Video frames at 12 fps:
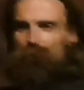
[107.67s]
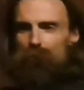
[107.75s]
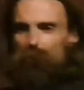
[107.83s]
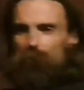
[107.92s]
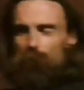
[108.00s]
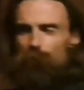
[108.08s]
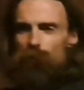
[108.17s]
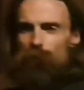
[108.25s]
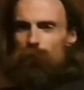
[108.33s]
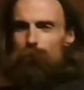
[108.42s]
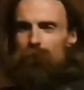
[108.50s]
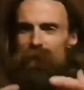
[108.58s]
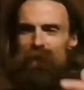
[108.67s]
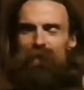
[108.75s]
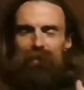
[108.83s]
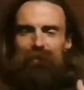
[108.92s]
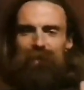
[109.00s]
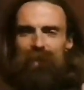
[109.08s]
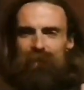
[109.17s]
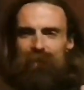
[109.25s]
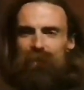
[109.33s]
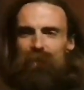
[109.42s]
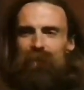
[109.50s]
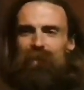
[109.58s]
that we would call a mass of
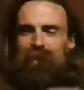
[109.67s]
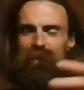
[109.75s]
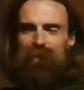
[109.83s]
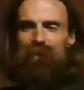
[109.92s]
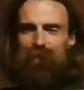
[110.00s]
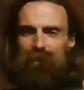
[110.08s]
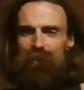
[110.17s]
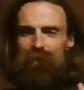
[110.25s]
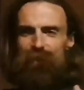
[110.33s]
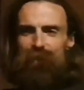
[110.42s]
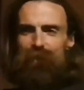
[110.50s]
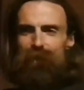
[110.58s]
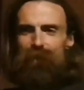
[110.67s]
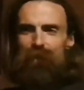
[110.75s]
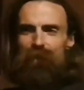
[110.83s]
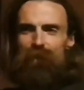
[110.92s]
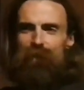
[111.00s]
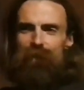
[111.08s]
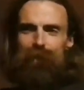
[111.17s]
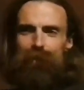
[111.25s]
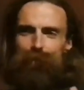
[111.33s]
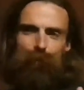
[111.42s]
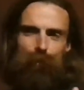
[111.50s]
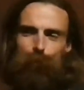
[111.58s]
heat, an
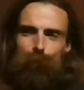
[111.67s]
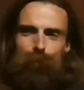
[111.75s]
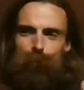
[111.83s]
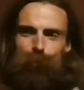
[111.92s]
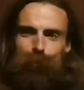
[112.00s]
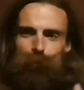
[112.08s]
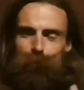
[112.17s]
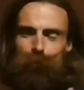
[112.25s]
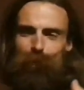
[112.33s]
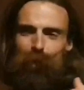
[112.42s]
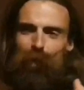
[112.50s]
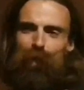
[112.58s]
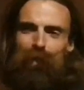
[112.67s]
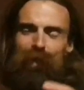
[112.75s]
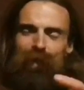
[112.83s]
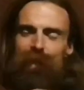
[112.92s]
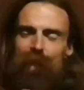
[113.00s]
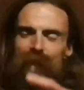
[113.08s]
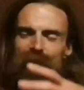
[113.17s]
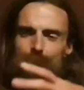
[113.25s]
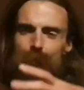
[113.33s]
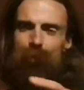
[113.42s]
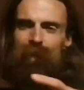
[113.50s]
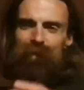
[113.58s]
interminable, like an
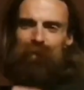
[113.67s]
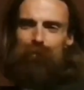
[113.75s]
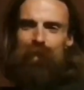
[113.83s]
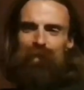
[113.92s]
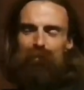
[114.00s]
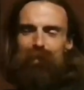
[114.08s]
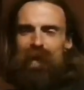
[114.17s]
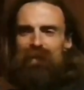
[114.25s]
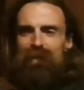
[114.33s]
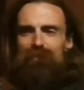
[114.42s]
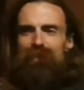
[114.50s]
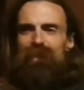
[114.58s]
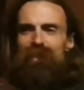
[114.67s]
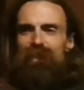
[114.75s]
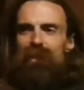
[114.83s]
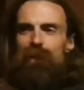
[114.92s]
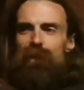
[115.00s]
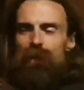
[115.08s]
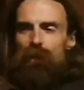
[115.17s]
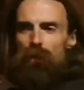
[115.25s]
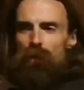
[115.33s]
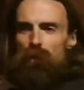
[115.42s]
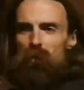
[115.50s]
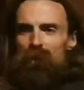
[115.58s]
immense mass of heat
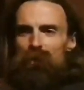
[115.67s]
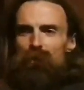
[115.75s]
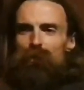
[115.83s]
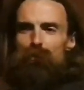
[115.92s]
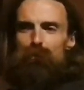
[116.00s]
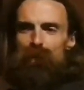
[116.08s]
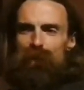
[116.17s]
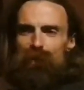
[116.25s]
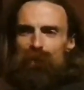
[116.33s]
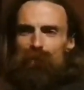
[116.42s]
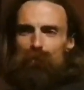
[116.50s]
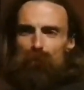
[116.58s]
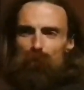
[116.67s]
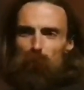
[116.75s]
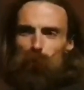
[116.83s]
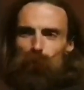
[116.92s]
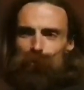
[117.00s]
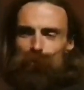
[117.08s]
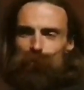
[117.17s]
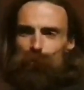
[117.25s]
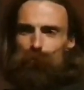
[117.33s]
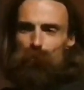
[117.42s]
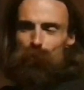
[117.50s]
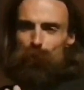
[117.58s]
when you compare the
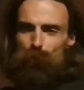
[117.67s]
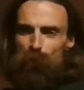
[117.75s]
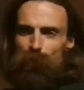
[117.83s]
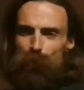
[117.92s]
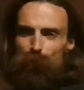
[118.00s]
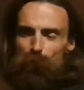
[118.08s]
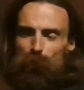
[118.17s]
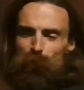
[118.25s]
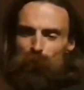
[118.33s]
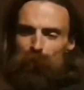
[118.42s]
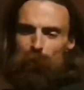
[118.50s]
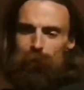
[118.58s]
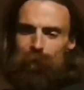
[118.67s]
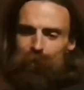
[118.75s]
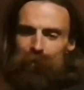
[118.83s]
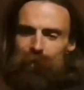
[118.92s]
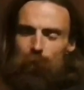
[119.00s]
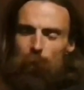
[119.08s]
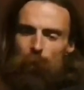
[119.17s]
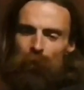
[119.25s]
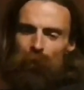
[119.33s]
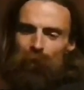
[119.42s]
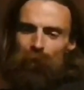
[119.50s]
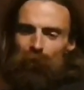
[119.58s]
proportion. You compare the proportion. Imagine
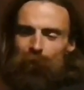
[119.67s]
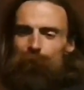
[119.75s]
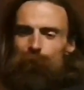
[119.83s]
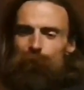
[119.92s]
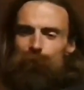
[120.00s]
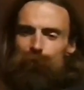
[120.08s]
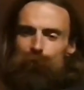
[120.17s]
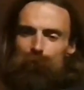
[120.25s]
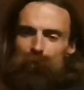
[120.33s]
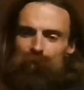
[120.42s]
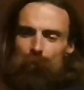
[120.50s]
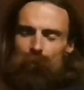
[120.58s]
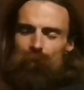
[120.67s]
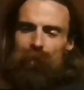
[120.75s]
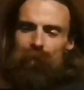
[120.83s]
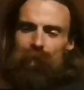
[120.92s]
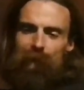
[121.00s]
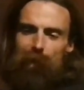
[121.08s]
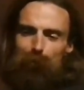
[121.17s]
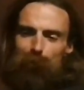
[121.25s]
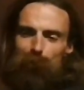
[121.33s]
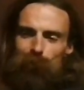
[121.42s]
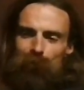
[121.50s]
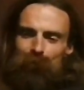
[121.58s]
that the Earth would be something like an
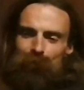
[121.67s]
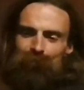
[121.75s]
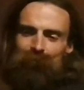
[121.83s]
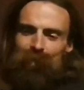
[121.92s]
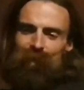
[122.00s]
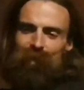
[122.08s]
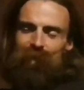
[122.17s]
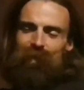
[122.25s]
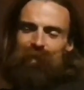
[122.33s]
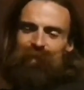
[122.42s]
apple, and